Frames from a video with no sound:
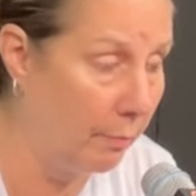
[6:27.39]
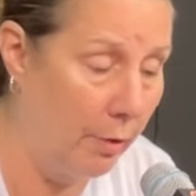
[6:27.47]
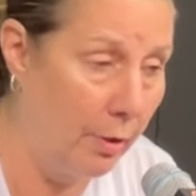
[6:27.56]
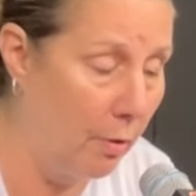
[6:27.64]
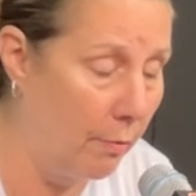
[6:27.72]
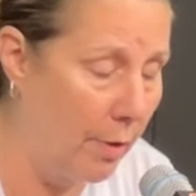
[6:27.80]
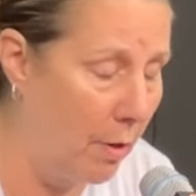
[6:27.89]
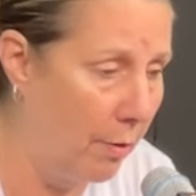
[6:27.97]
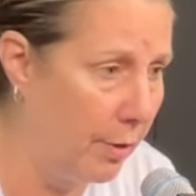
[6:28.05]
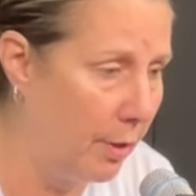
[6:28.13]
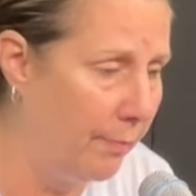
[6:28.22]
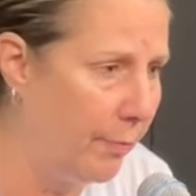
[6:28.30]
you know, all
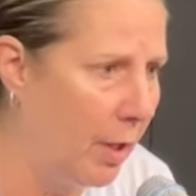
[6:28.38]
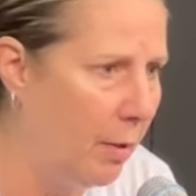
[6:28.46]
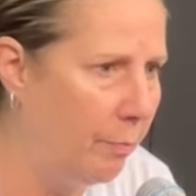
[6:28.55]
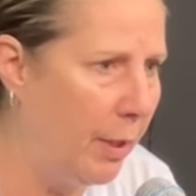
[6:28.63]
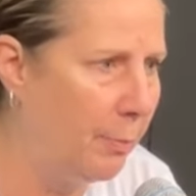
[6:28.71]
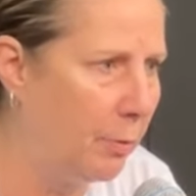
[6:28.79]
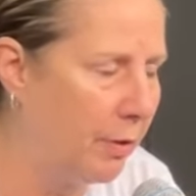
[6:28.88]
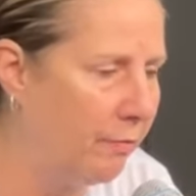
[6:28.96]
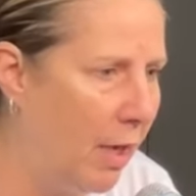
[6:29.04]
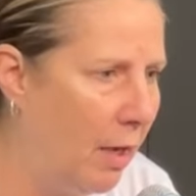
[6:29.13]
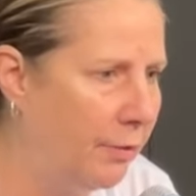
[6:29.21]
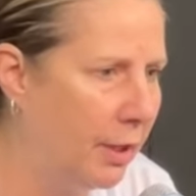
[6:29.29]
the people
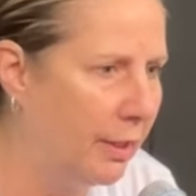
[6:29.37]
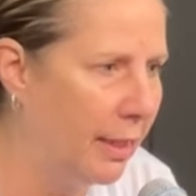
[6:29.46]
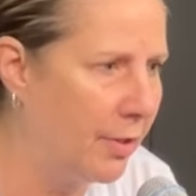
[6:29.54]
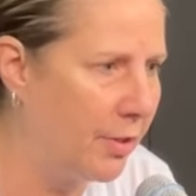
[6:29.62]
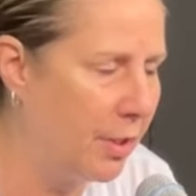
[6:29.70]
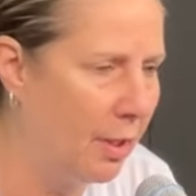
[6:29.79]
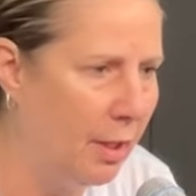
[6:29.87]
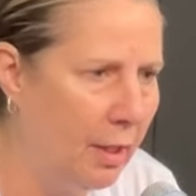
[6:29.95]
involved in this.